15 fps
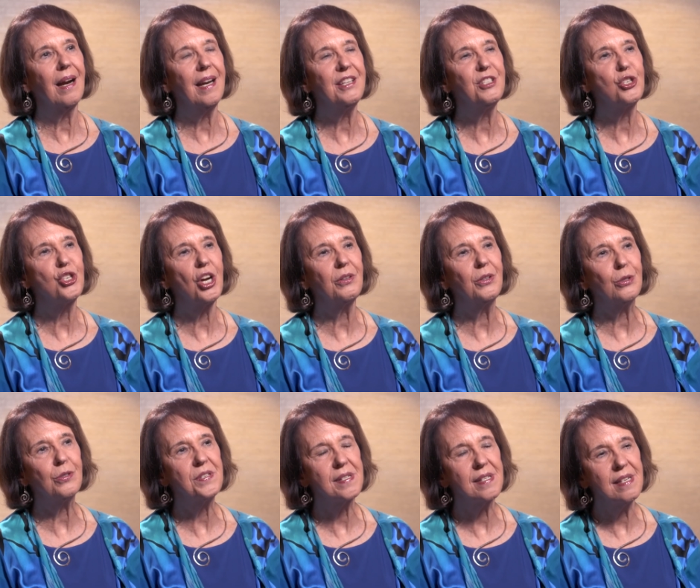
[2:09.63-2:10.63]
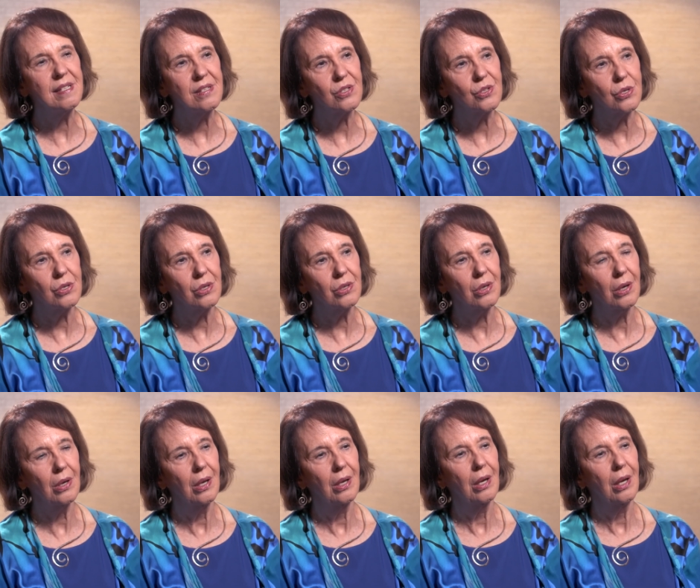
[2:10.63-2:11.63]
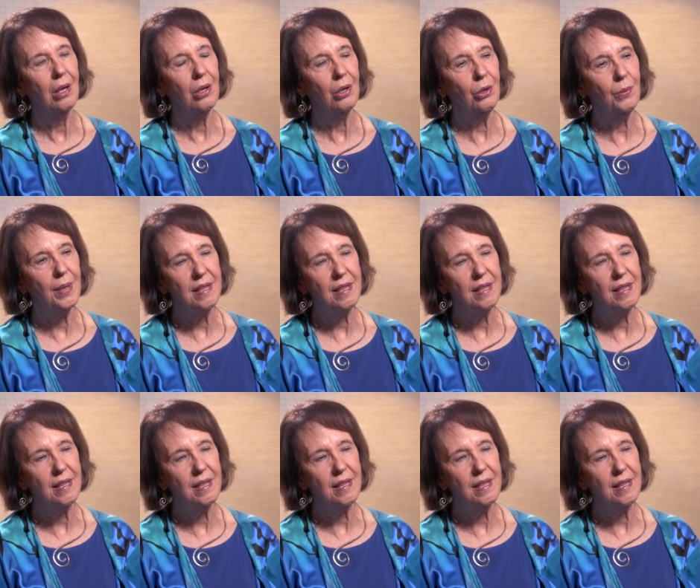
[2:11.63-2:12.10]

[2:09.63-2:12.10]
his younger sister, who